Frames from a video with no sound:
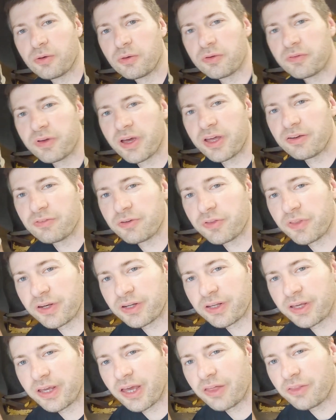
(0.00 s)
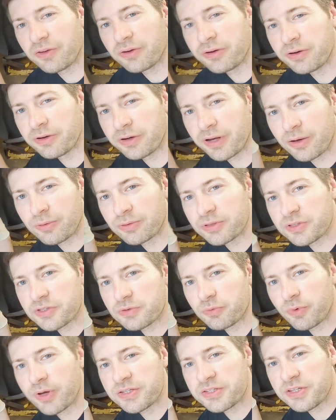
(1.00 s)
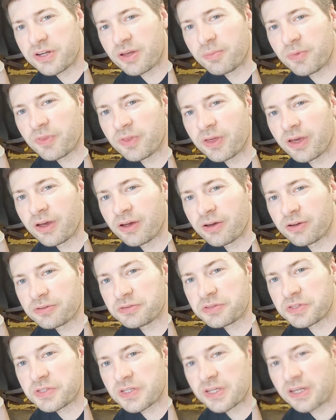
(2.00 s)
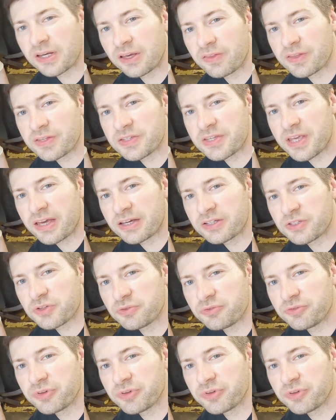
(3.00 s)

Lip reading: We've got everything together. Now let's raise it up in the air and see how this axle